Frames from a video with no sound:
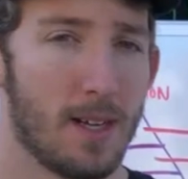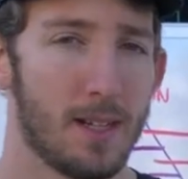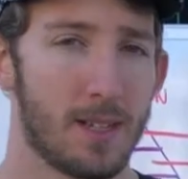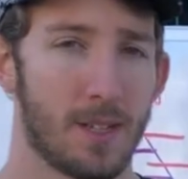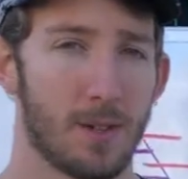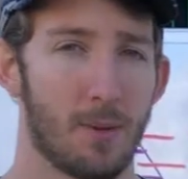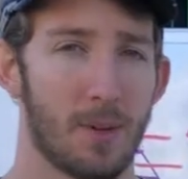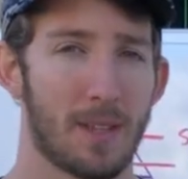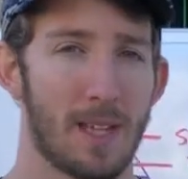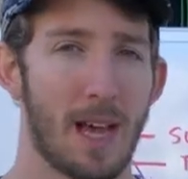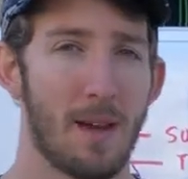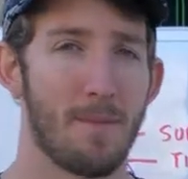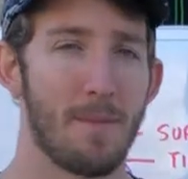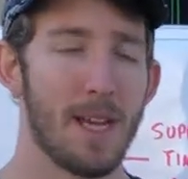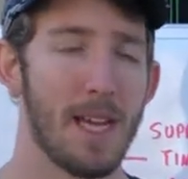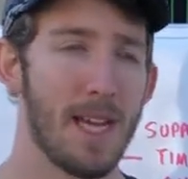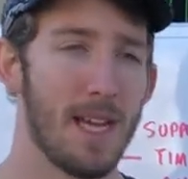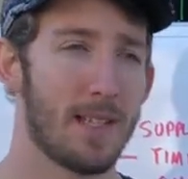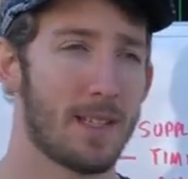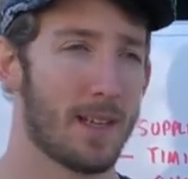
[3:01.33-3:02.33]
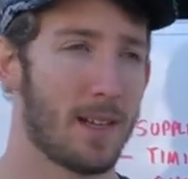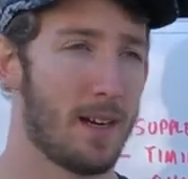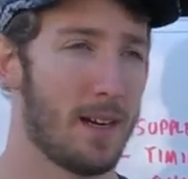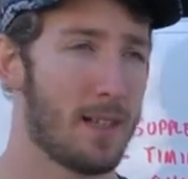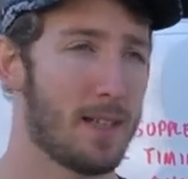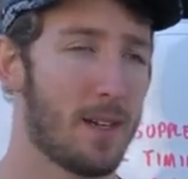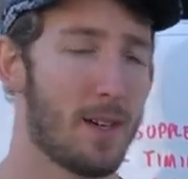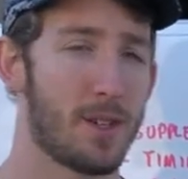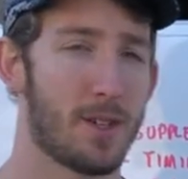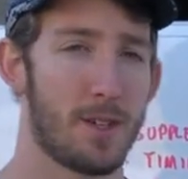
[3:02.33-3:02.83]
So what that means, and I
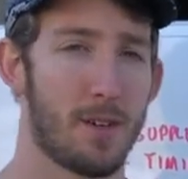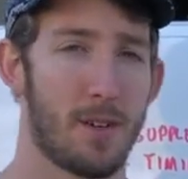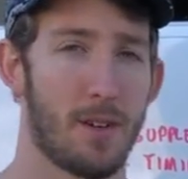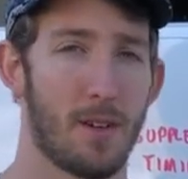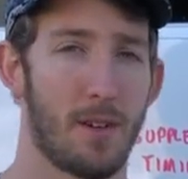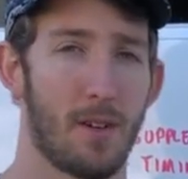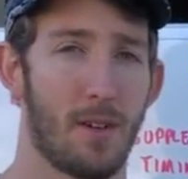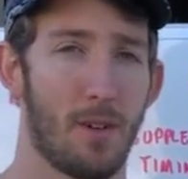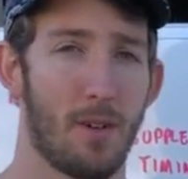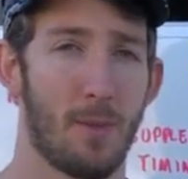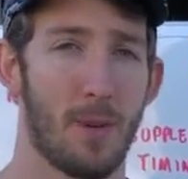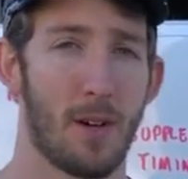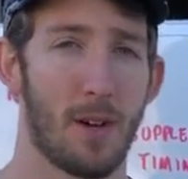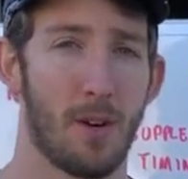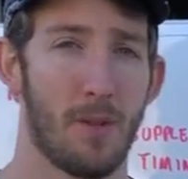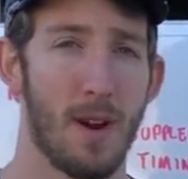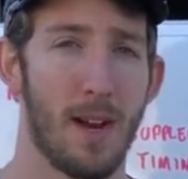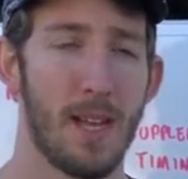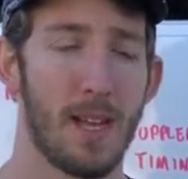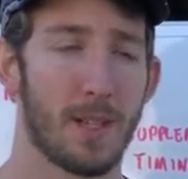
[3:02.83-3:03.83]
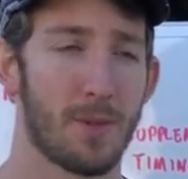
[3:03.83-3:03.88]
touched on it a little bit already,